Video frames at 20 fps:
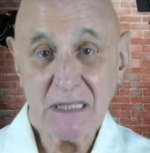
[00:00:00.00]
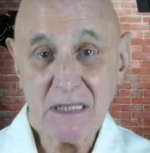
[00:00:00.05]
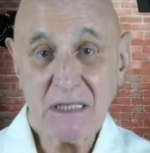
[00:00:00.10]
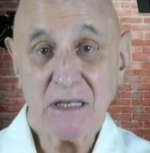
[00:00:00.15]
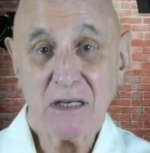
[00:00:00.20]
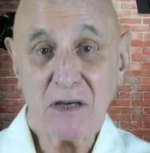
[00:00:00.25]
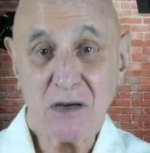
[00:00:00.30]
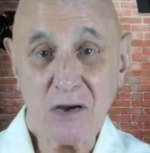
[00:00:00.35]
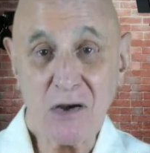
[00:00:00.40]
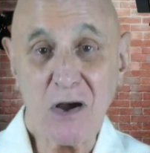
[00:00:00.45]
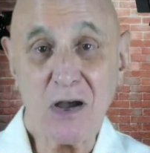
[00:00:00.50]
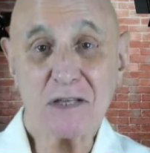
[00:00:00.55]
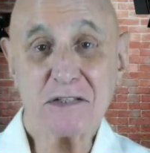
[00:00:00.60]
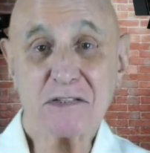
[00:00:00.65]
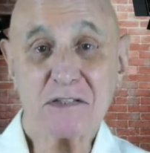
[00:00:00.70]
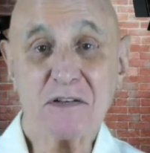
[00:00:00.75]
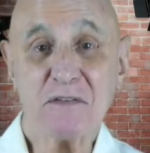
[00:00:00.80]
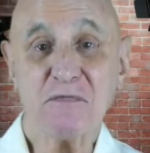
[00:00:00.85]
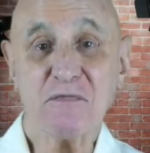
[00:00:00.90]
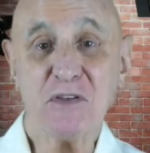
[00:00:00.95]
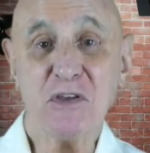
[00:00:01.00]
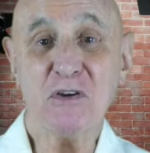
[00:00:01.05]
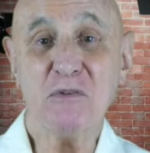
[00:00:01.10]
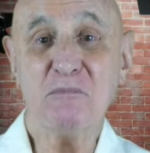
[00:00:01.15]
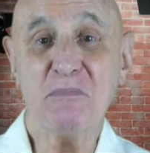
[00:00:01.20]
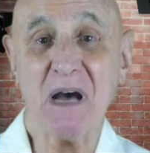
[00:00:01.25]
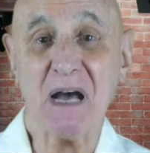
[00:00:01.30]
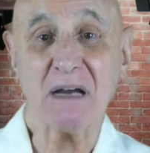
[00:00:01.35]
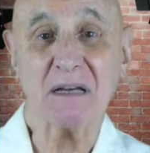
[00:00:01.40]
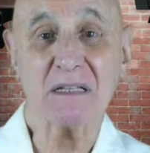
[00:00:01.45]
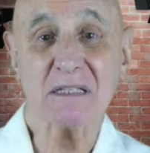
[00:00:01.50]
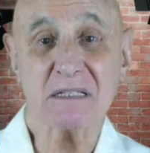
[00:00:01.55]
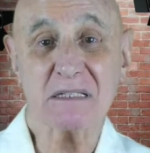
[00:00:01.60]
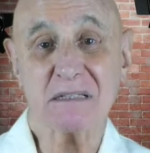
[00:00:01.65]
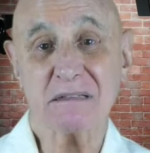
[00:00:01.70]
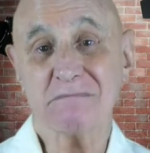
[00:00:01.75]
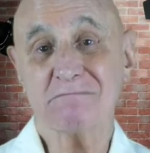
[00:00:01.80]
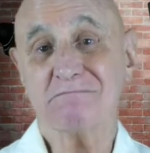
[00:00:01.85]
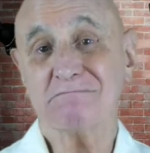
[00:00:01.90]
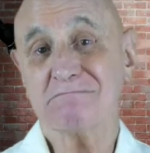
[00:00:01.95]
Costs a few bucks.
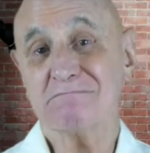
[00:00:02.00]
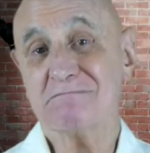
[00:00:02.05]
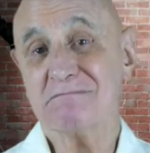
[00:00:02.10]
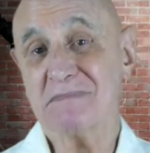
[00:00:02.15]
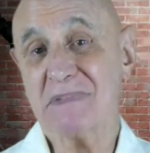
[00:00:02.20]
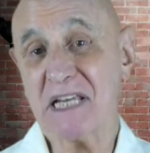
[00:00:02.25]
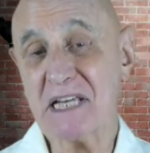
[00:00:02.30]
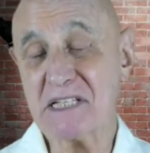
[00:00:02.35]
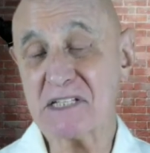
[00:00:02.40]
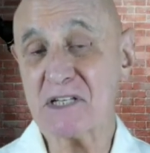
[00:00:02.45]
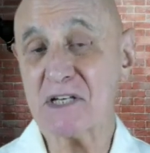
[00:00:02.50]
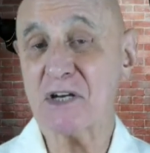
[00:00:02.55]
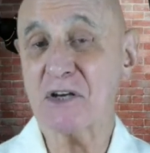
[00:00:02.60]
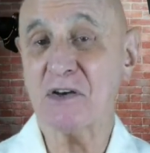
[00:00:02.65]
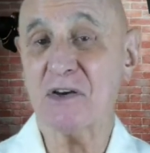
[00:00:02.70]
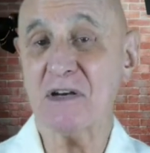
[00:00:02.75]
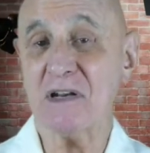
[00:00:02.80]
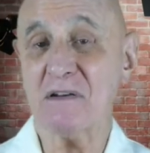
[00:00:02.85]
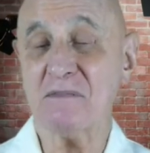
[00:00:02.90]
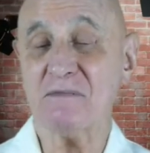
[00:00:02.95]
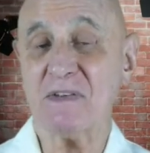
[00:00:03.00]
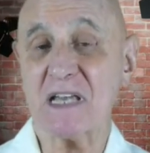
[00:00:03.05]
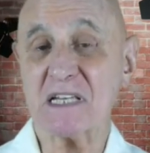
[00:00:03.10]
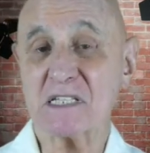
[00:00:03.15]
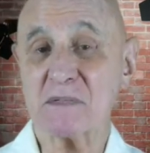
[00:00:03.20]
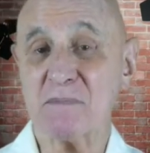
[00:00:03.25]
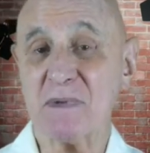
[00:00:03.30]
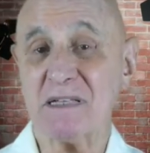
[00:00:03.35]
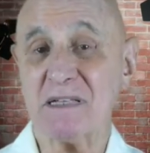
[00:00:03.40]
Is it a good investment?